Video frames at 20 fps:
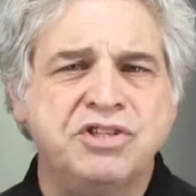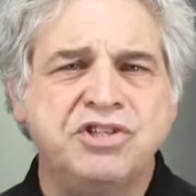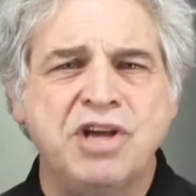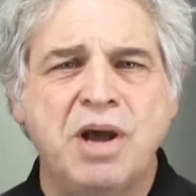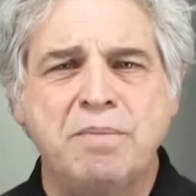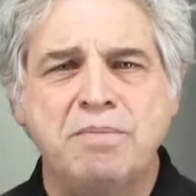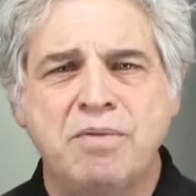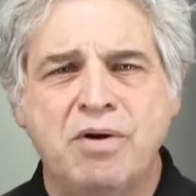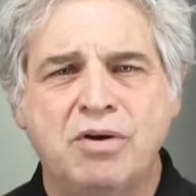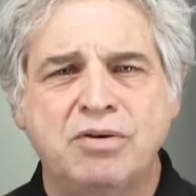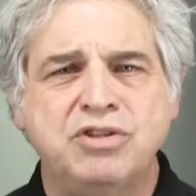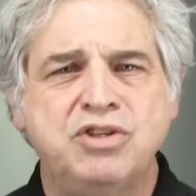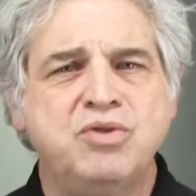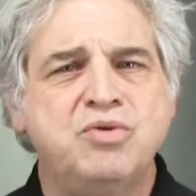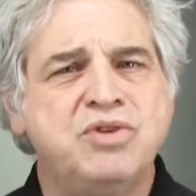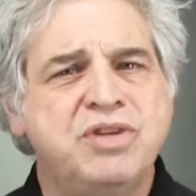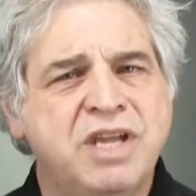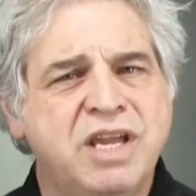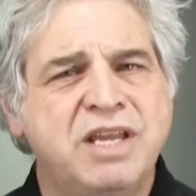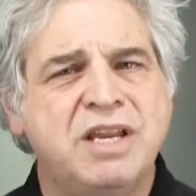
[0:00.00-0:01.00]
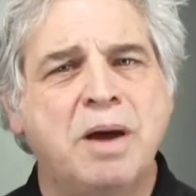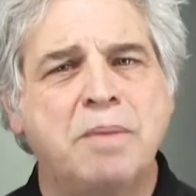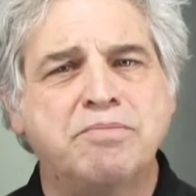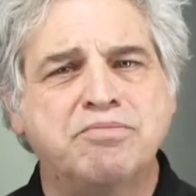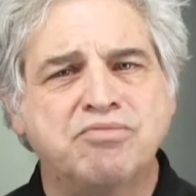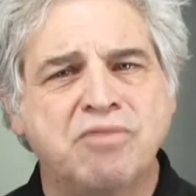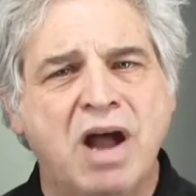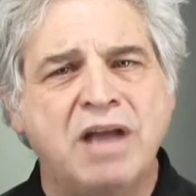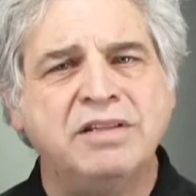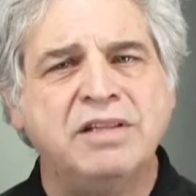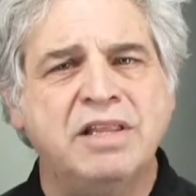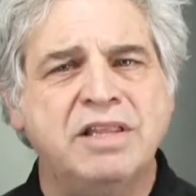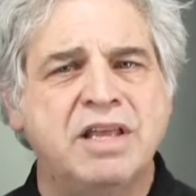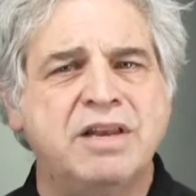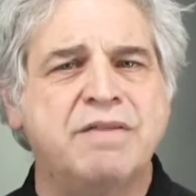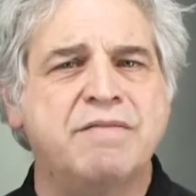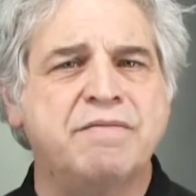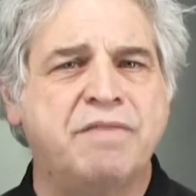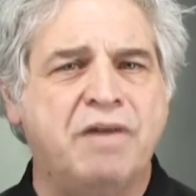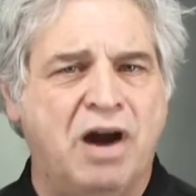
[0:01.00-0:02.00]
the jump mode, you need a brightly
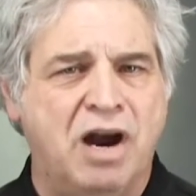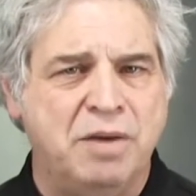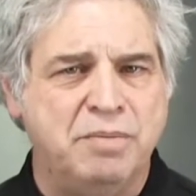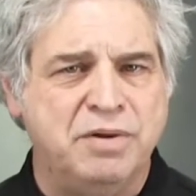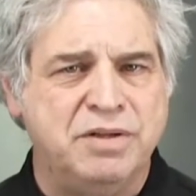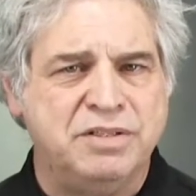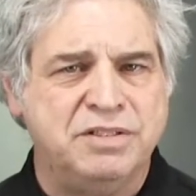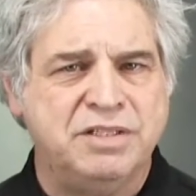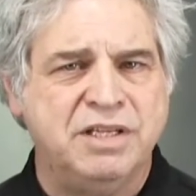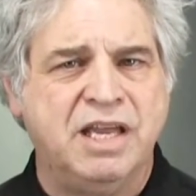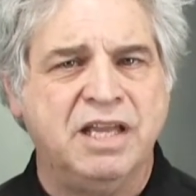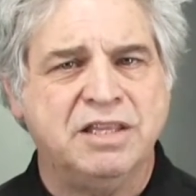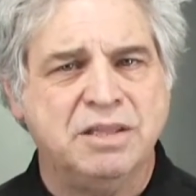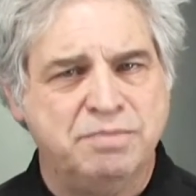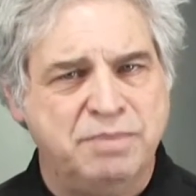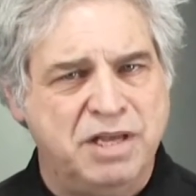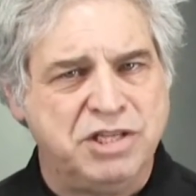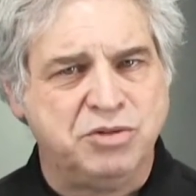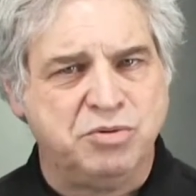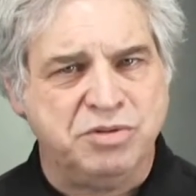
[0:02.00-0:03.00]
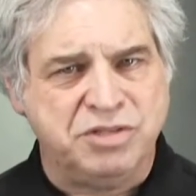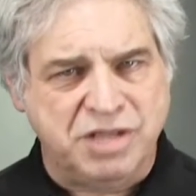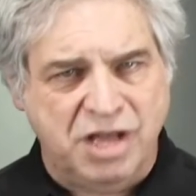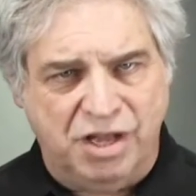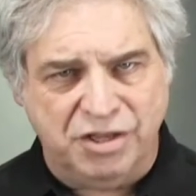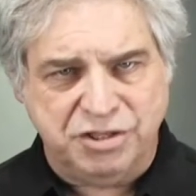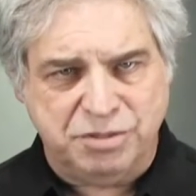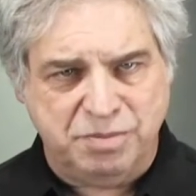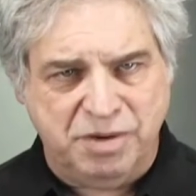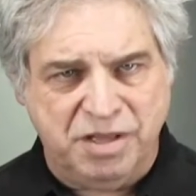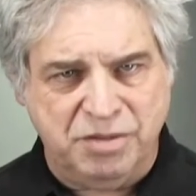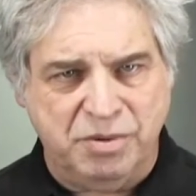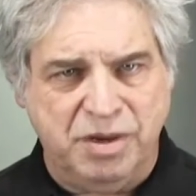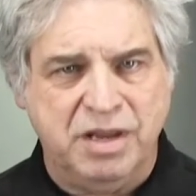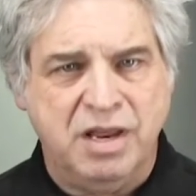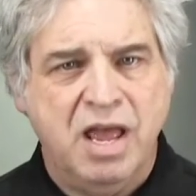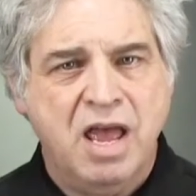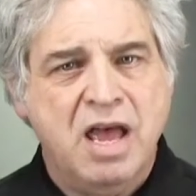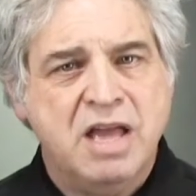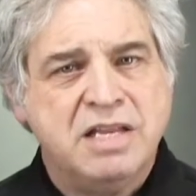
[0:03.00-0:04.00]
lit environment to get the best results, by the
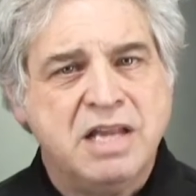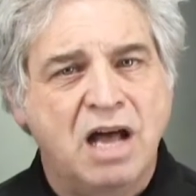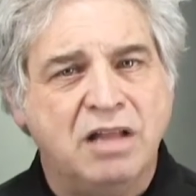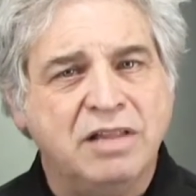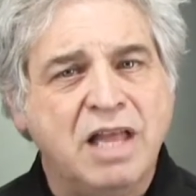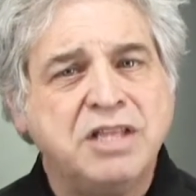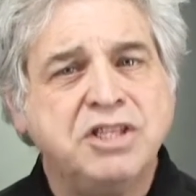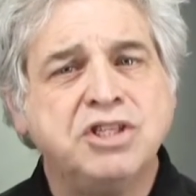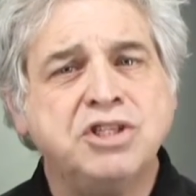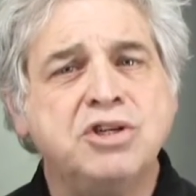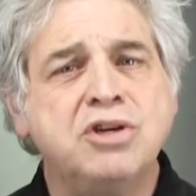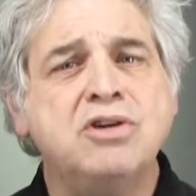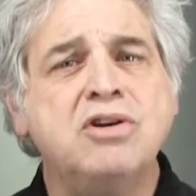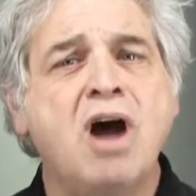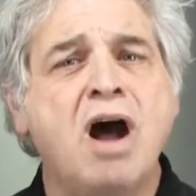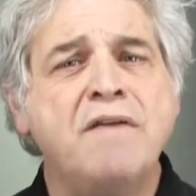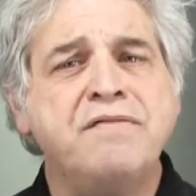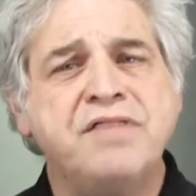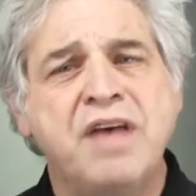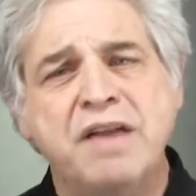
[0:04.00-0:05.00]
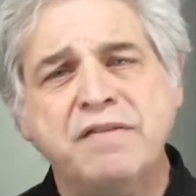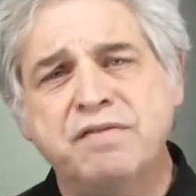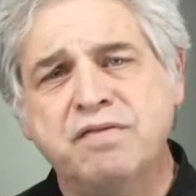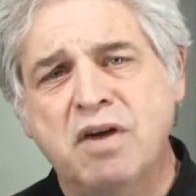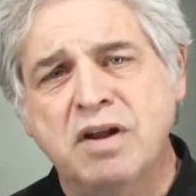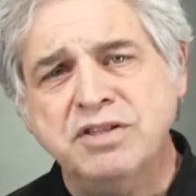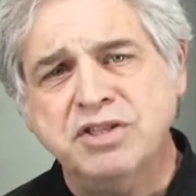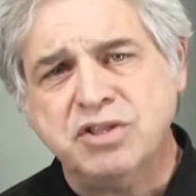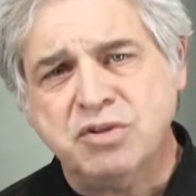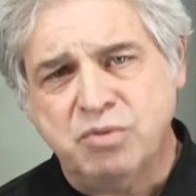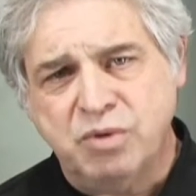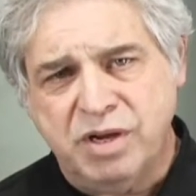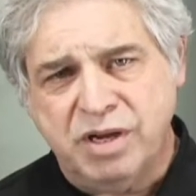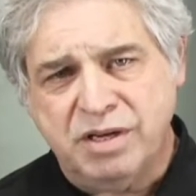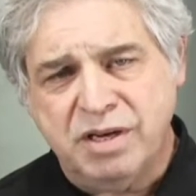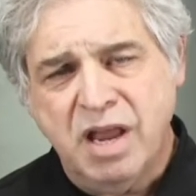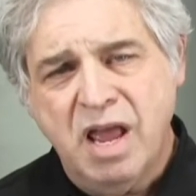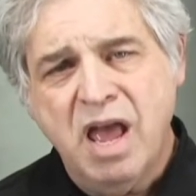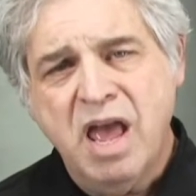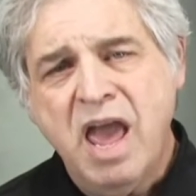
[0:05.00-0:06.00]
way. Now let's turn off that front
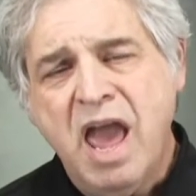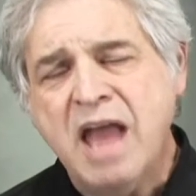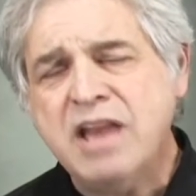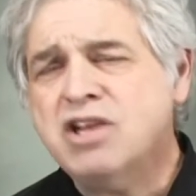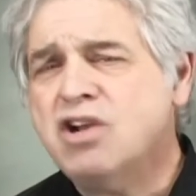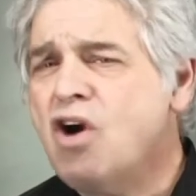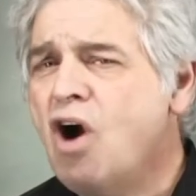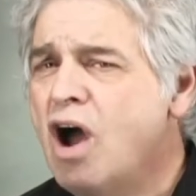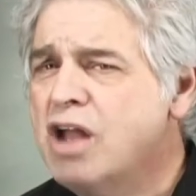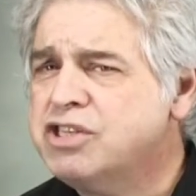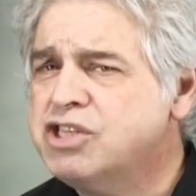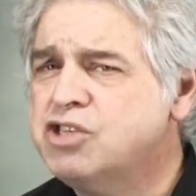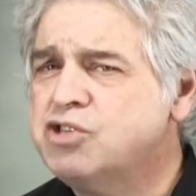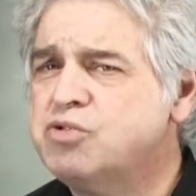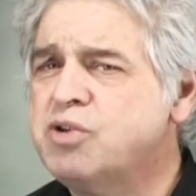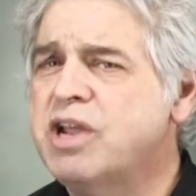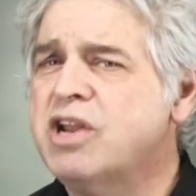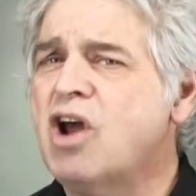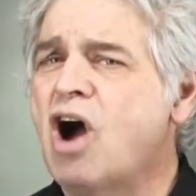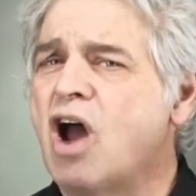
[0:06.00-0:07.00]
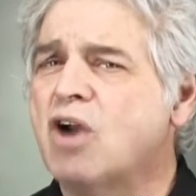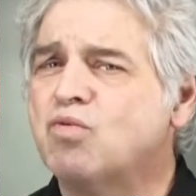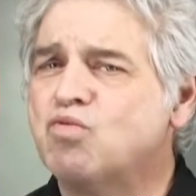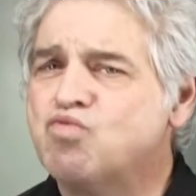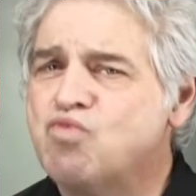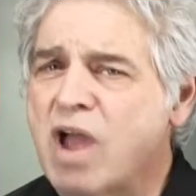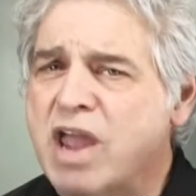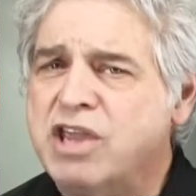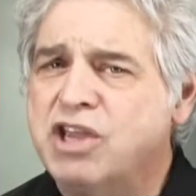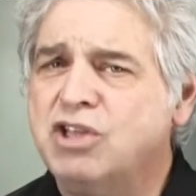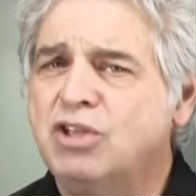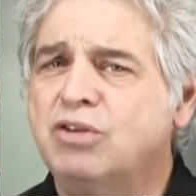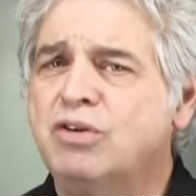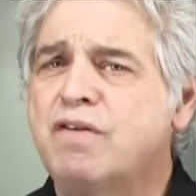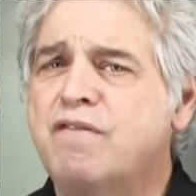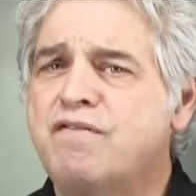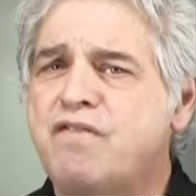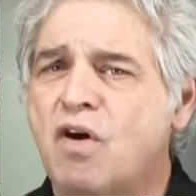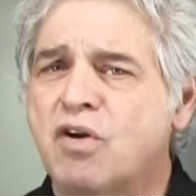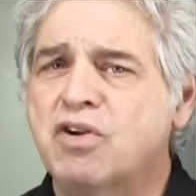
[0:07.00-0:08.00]
screen and concentrate on
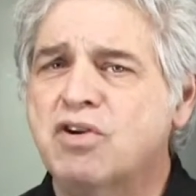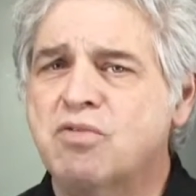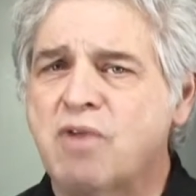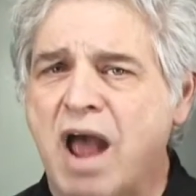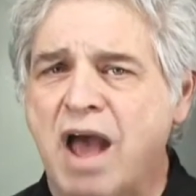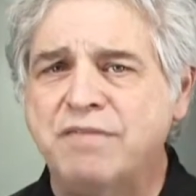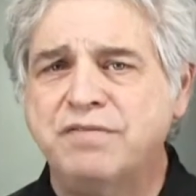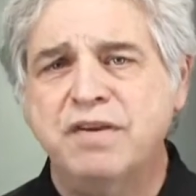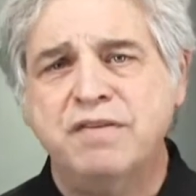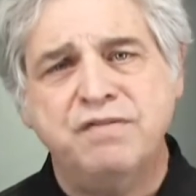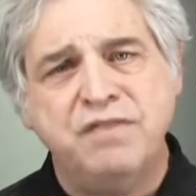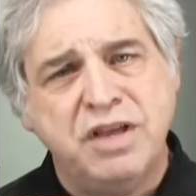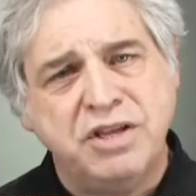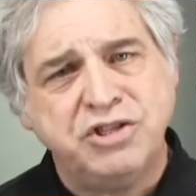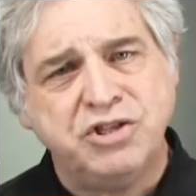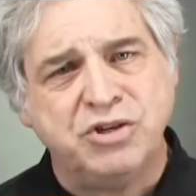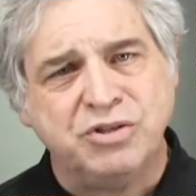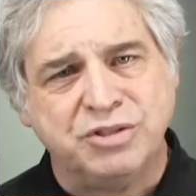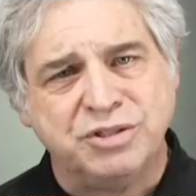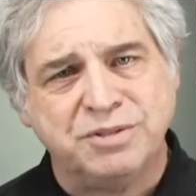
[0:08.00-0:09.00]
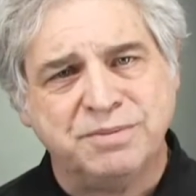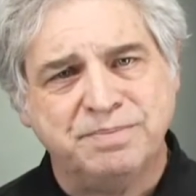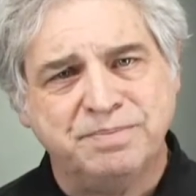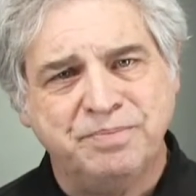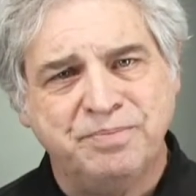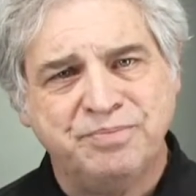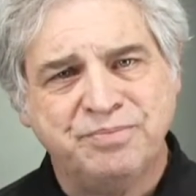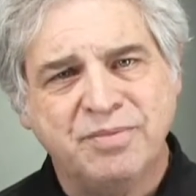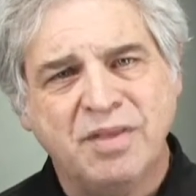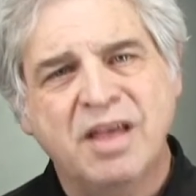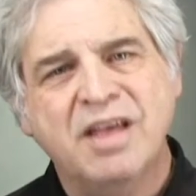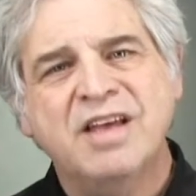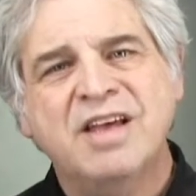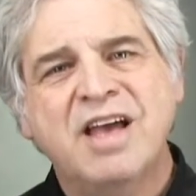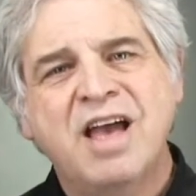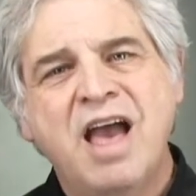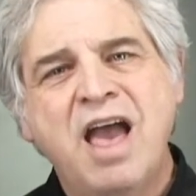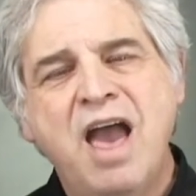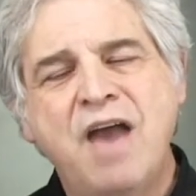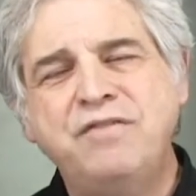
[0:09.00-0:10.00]
regular photographic features.
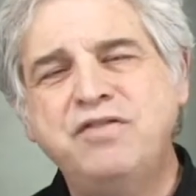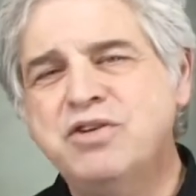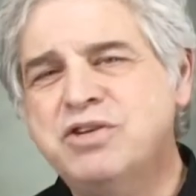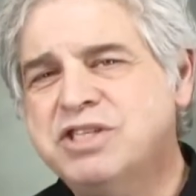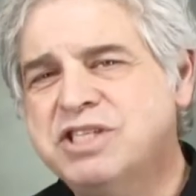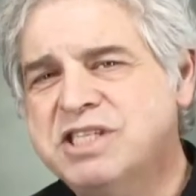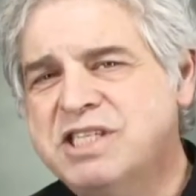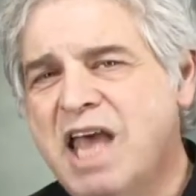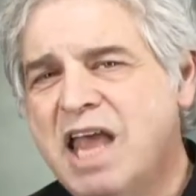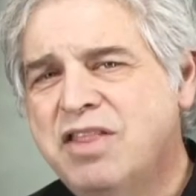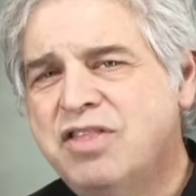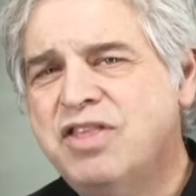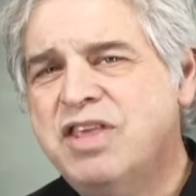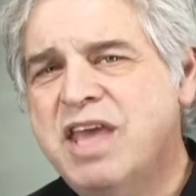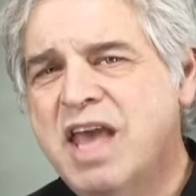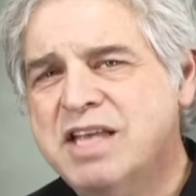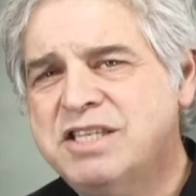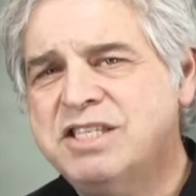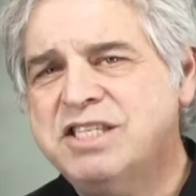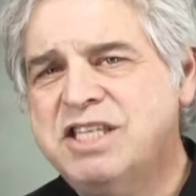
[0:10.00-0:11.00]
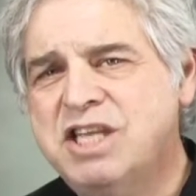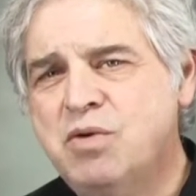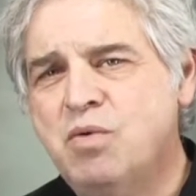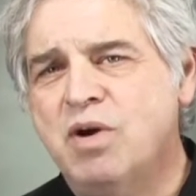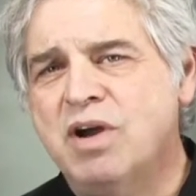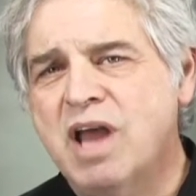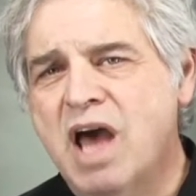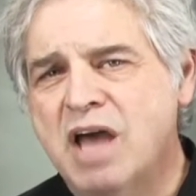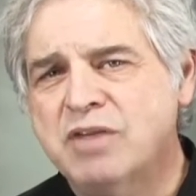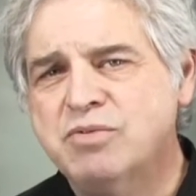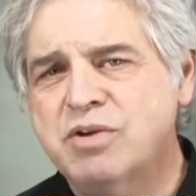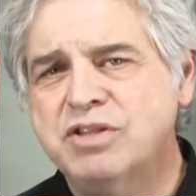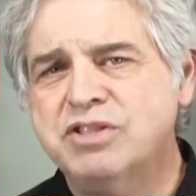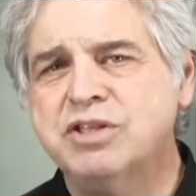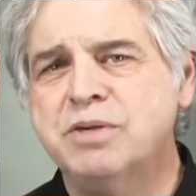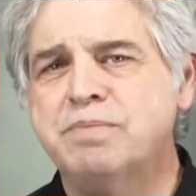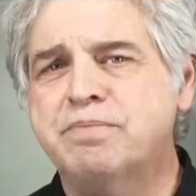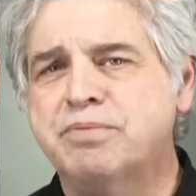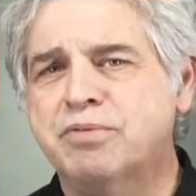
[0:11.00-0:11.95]
If you set the ST 100 to